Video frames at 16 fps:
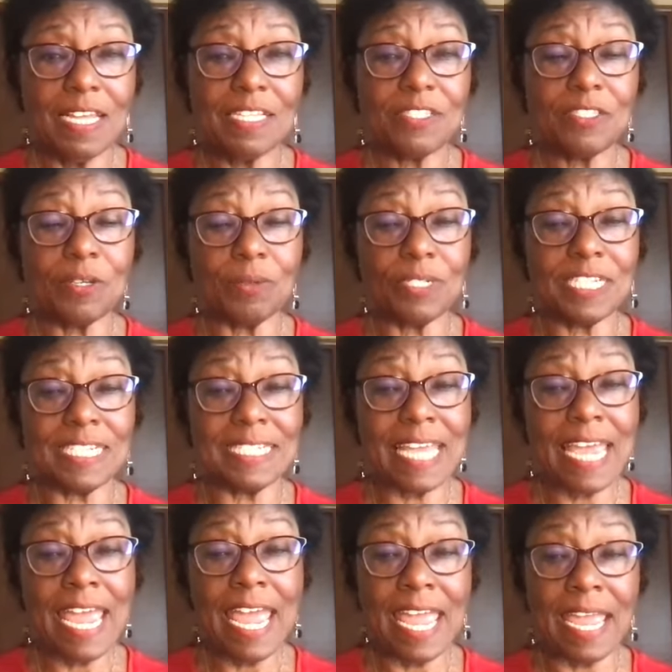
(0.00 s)
So
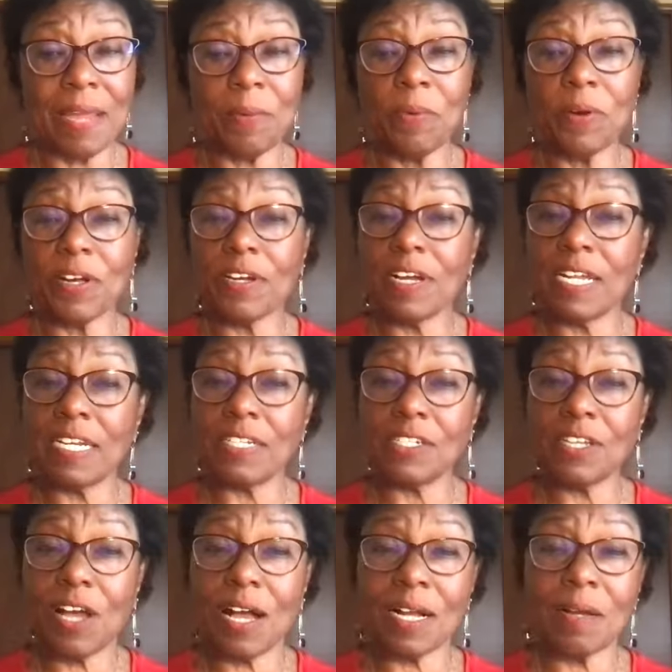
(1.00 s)
today we're going to
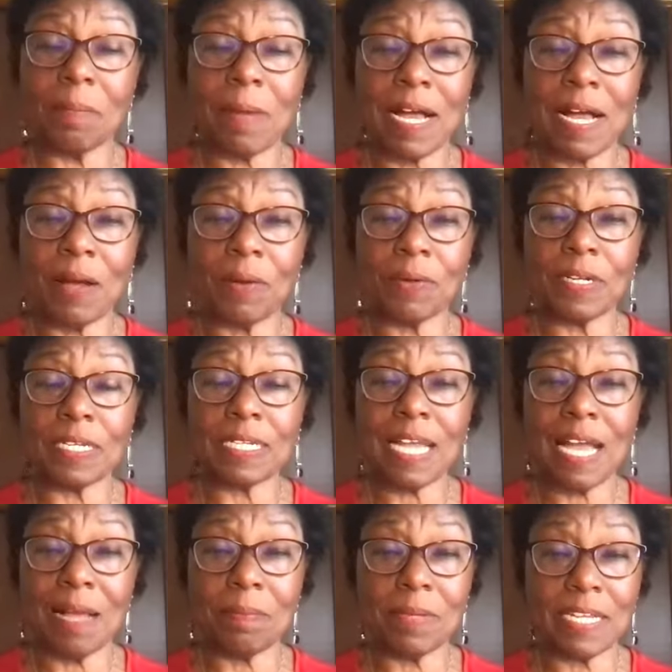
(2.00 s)
talk about
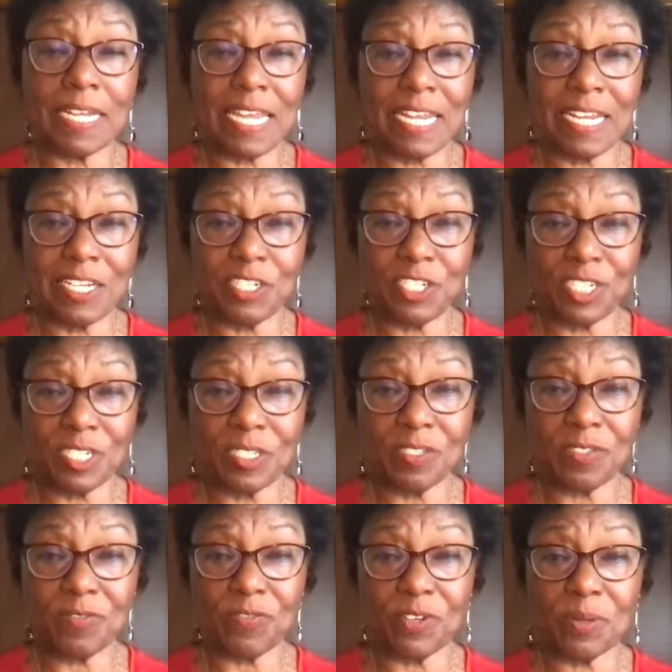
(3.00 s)

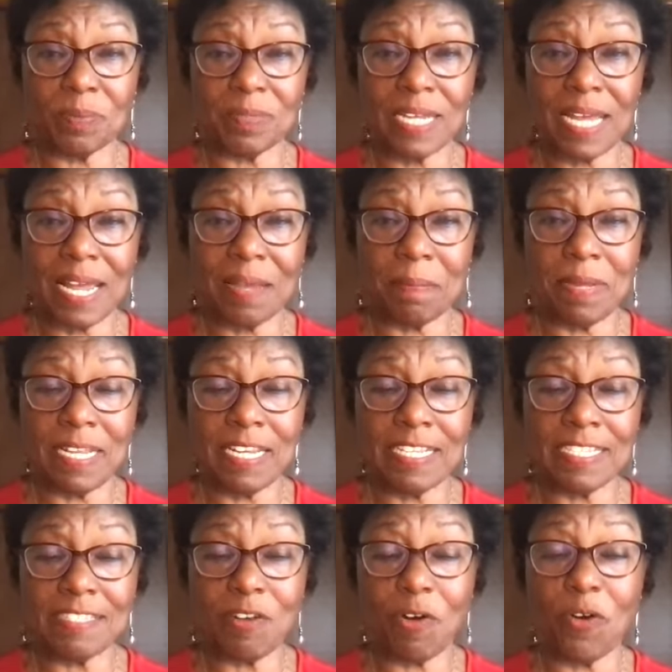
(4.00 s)
complications from
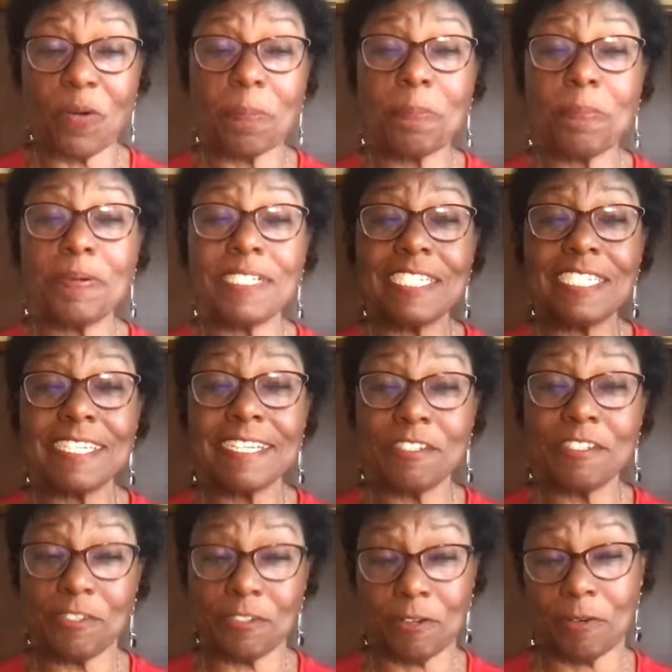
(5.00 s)
diabetes, or
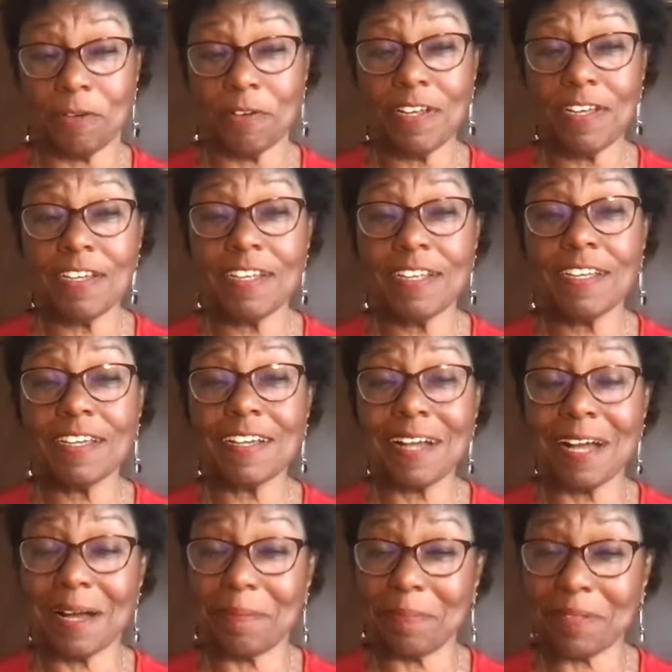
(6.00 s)
potential
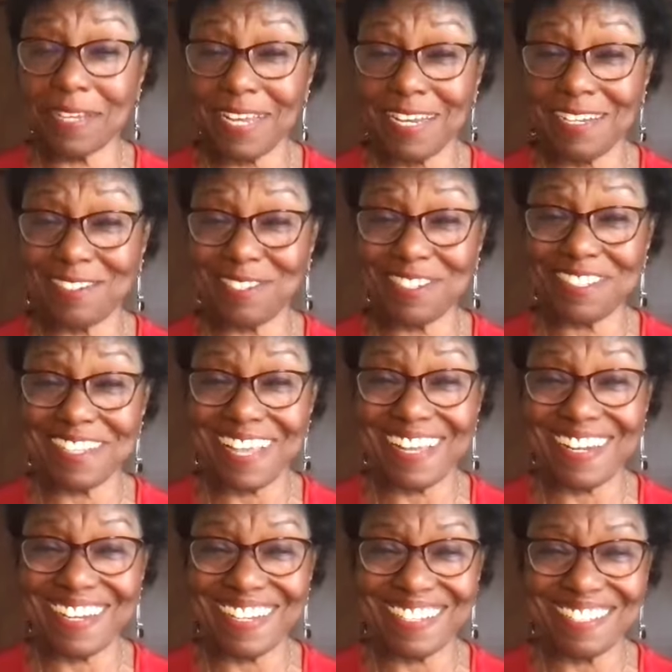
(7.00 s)
complications,
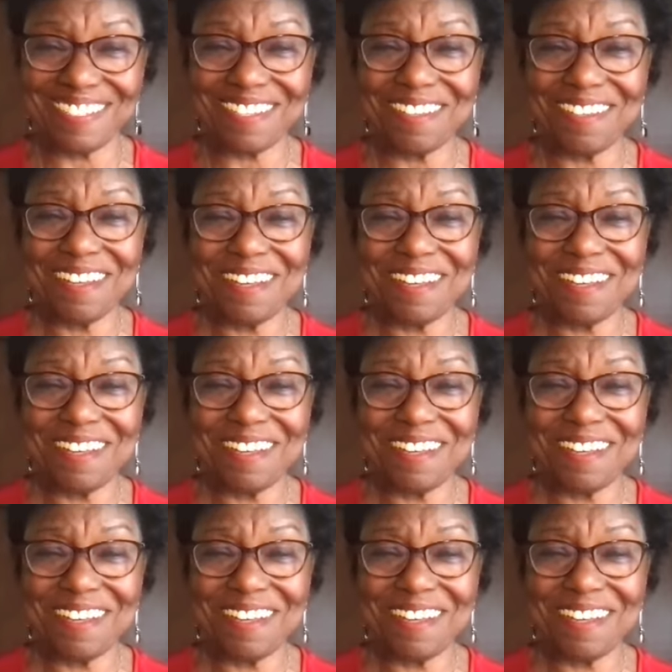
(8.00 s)
that is.